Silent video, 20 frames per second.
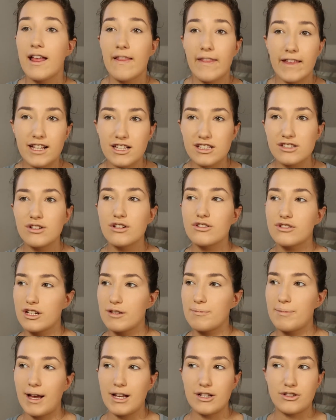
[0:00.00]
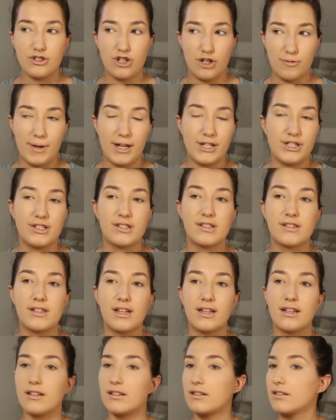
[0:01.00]
Like, it's not done a bad job, I just
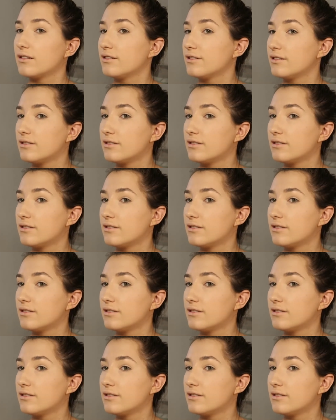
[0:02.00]
think,